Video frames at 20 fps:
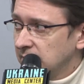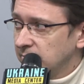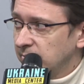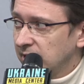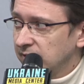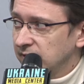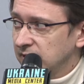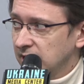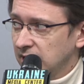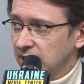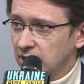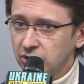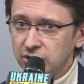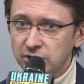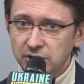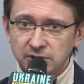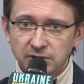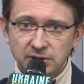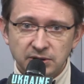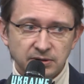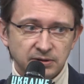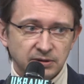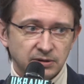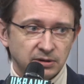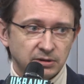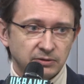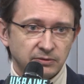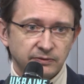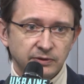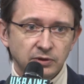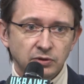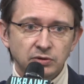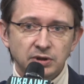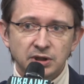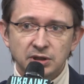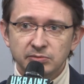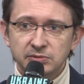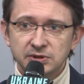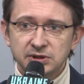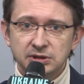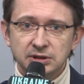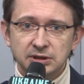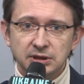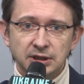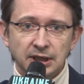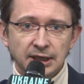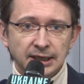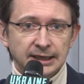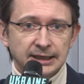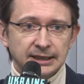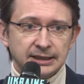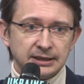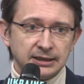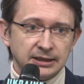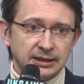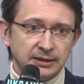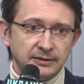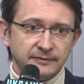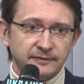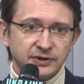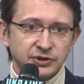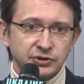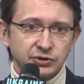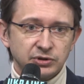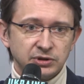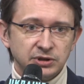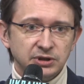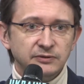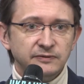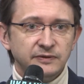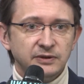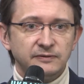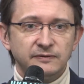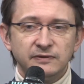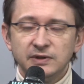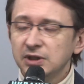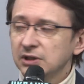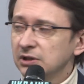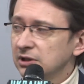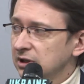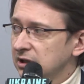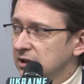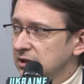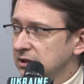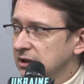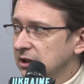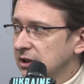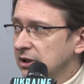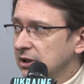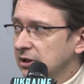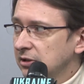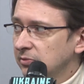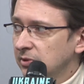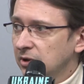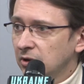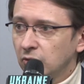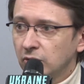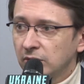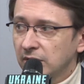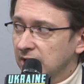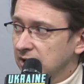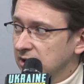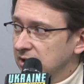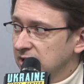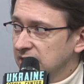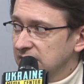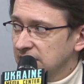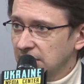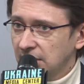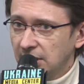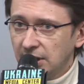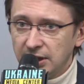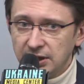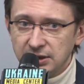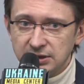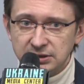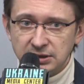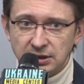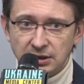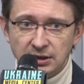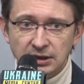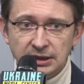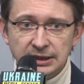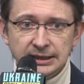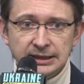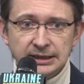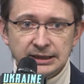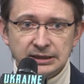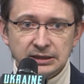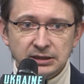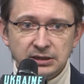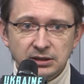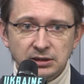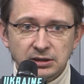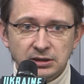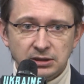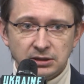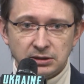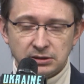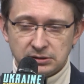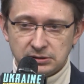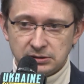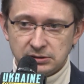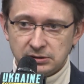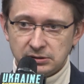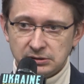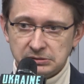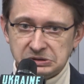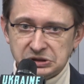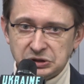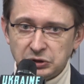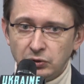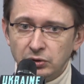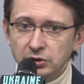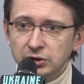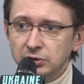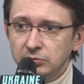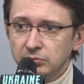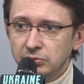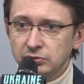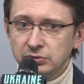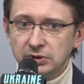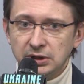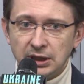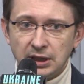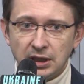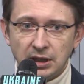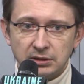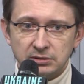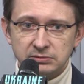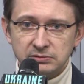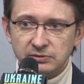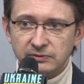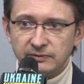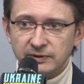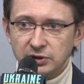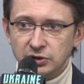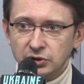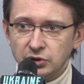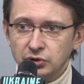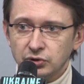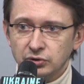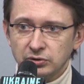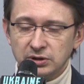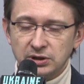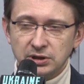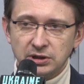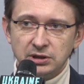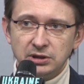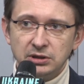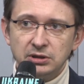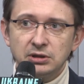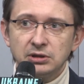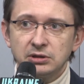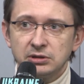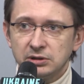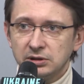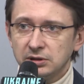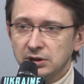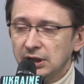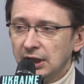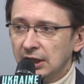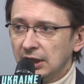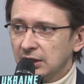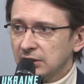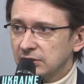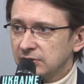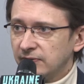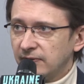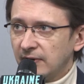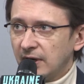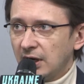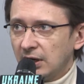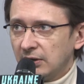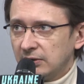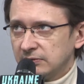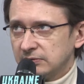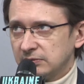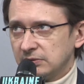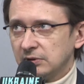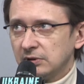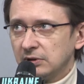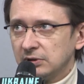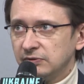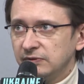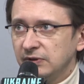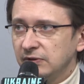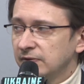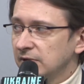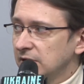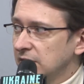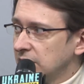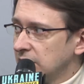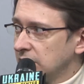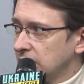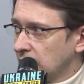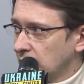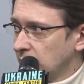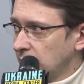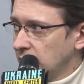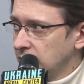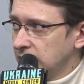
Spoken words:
us having guided ourselves with that experience, we decided to segregate some specific challenges that Ukraine is facing. And today, in fact, there